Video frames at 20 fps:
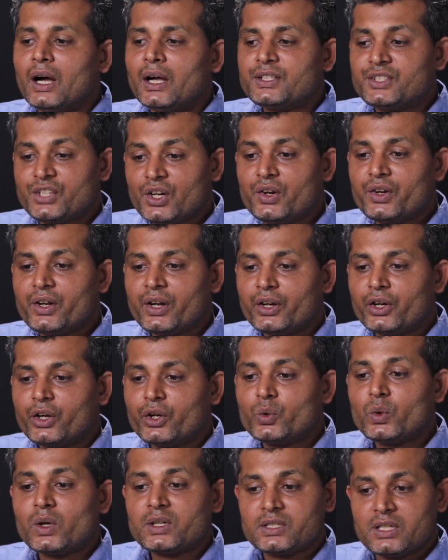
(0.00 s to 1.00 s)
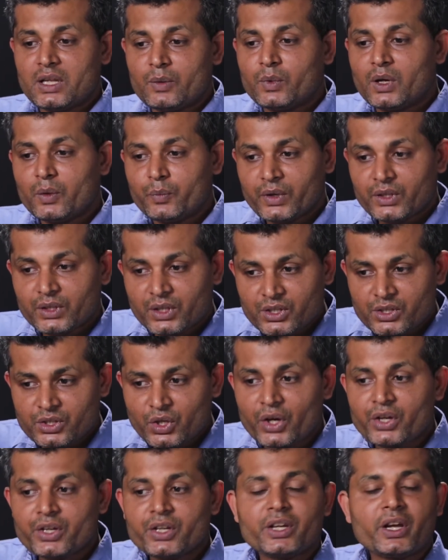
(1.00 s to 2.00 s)
children towards developing the
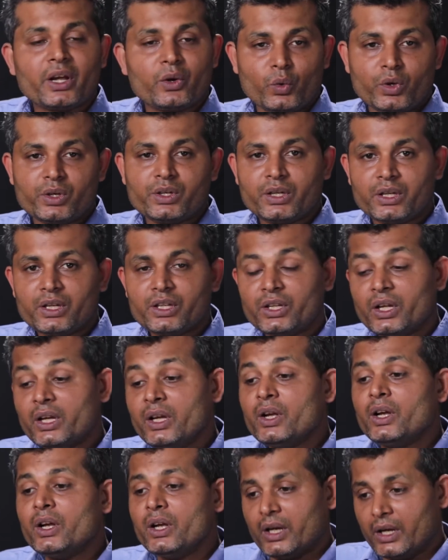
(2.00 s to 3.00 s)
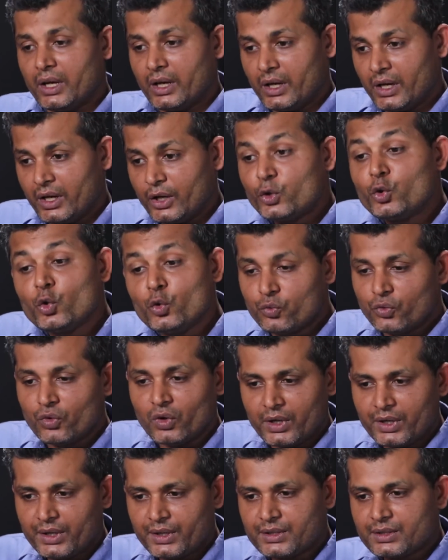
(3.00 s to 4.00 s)
stunting and wasting in the
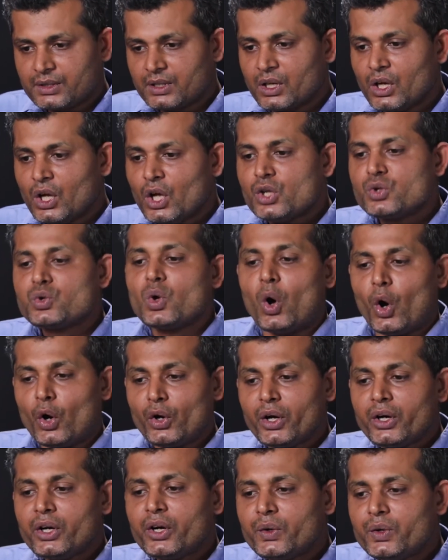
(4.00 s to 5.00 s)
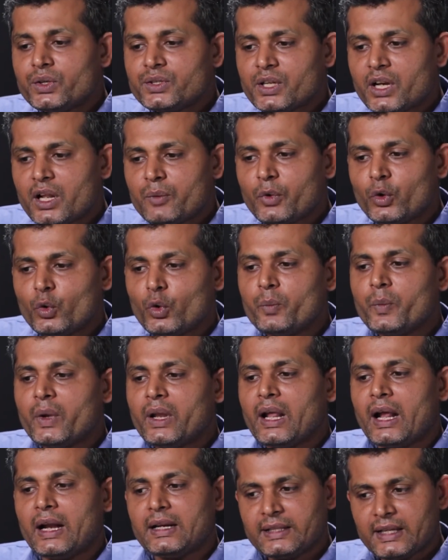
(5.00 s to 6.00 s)
twofold risk. So undernutrition among women
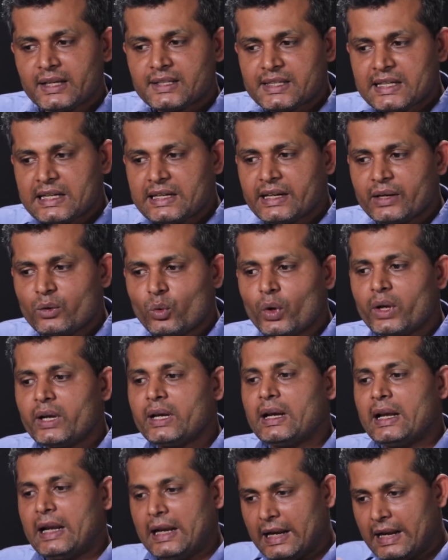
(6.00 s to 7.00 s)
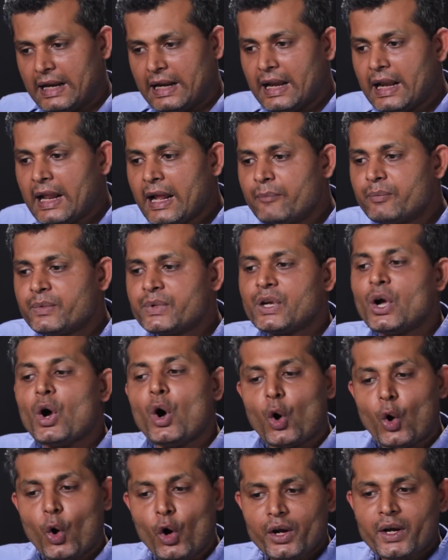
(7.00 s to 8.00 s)
and their children, when left
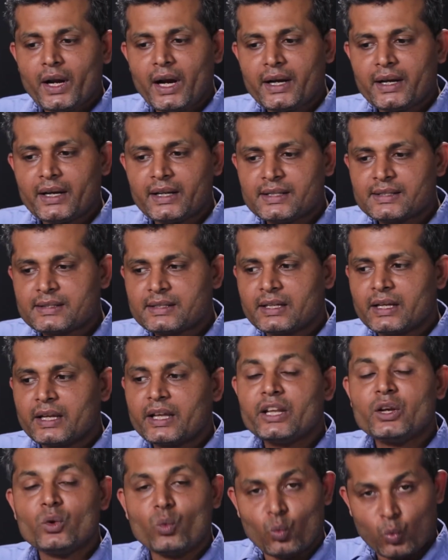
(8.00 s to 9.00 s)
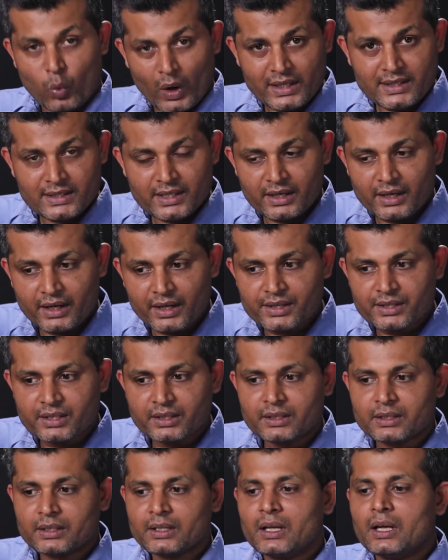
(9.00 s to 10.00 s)
unaddressed in one
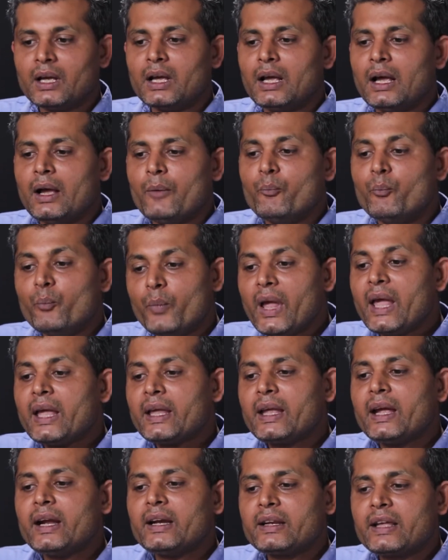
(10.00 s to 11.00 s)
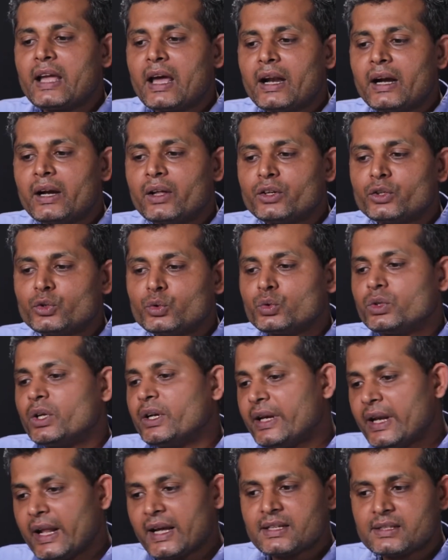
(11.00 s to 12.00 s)
generation, may get carried on to the
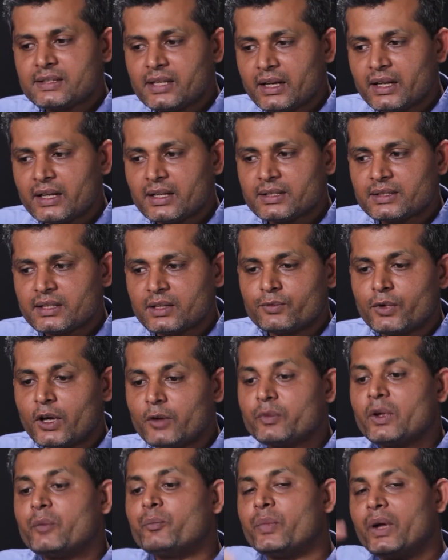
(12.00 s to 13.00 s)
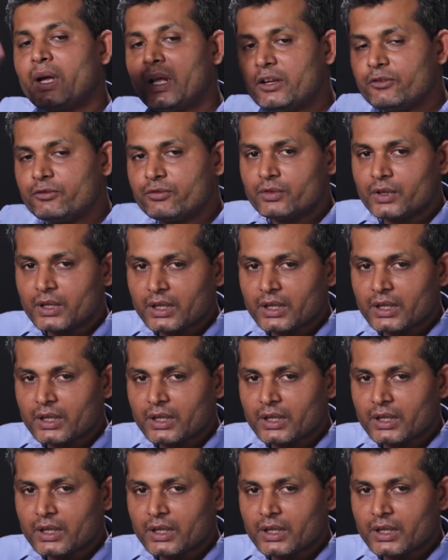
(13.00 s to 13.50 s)
next generation, forming a very